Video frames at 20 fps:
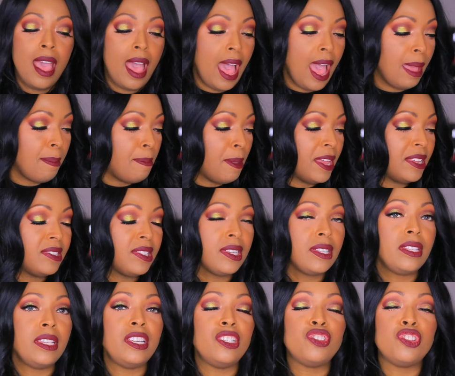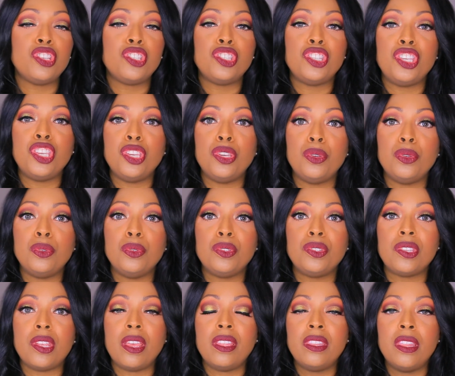I basically just
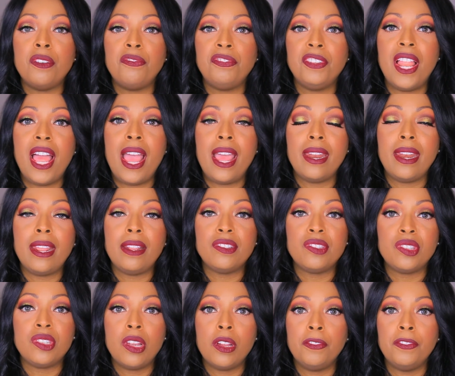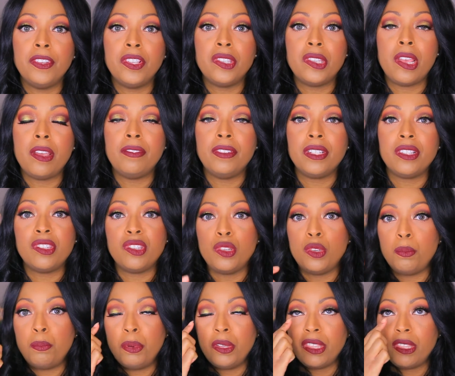use the flat surface of it to
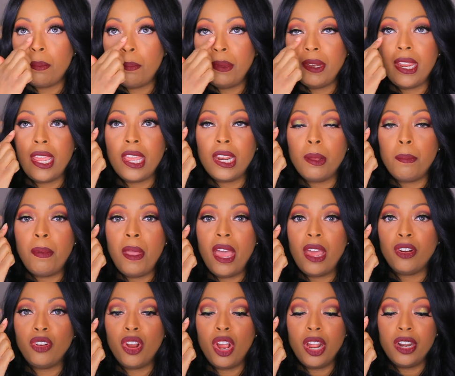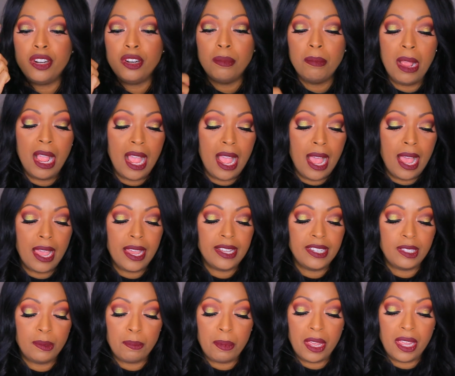put the banana powder under my
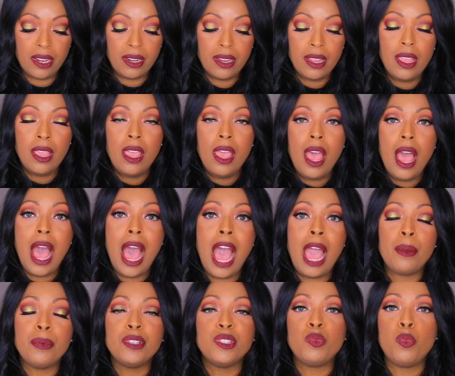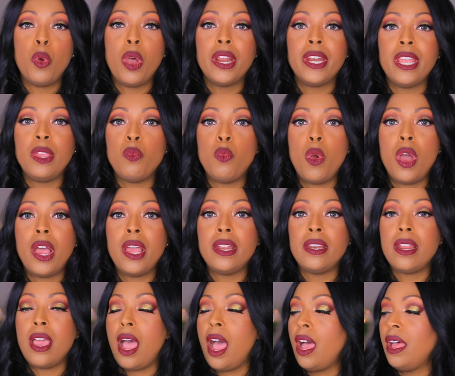eyes. But I was wanting
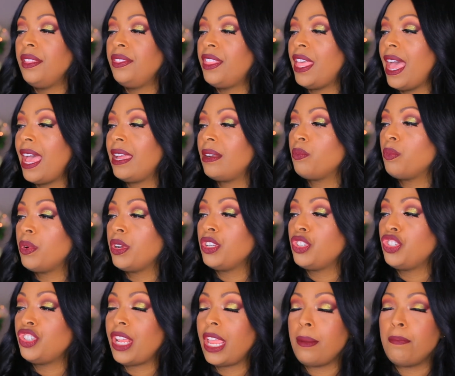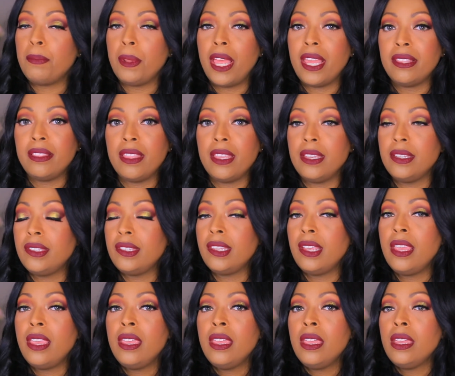one that was shaped like this
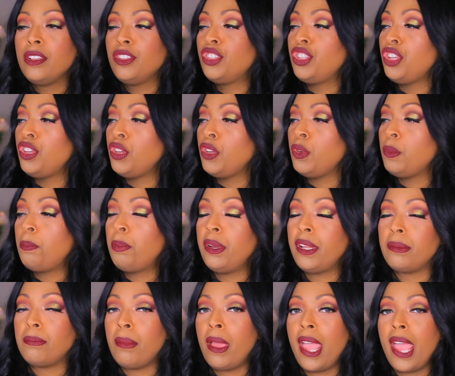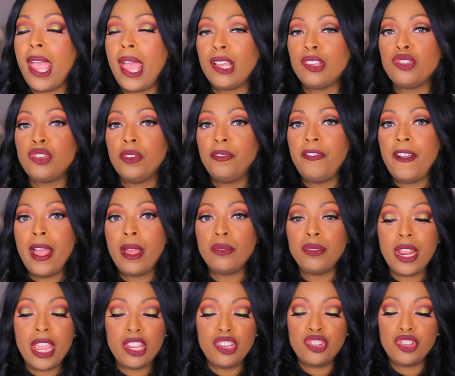to put my actual
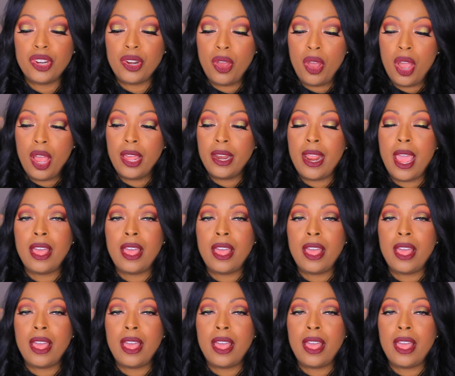foundation on.